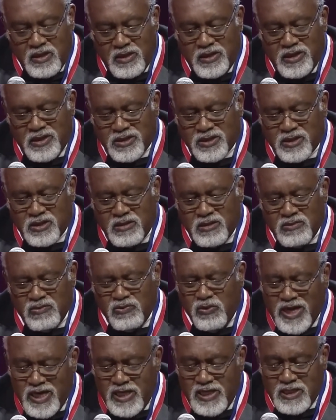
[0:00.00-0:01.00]
Is
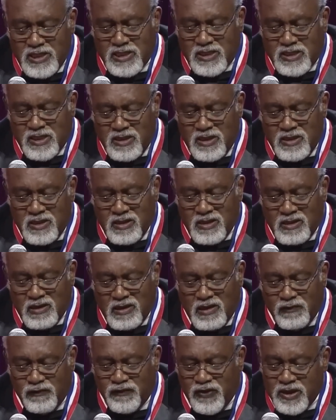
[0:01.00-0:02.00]
race
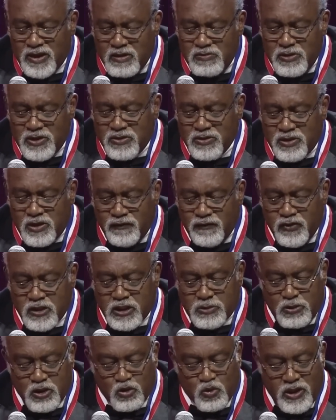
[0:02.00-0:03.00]
a fundamental
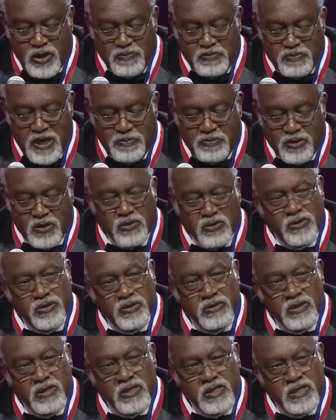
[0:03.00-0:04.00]
difference between people, or
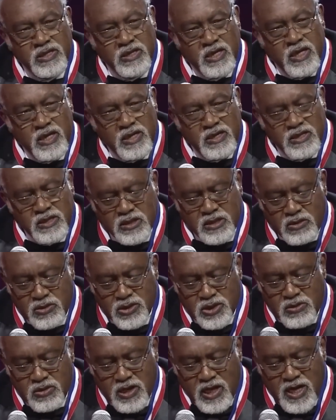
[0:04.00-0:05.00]
is it a
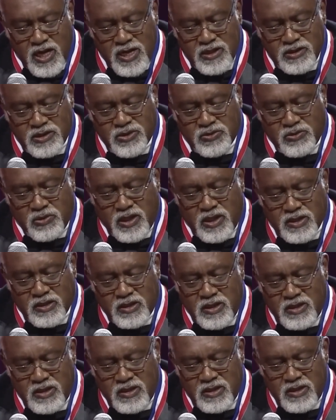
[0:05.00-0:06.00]
social construct?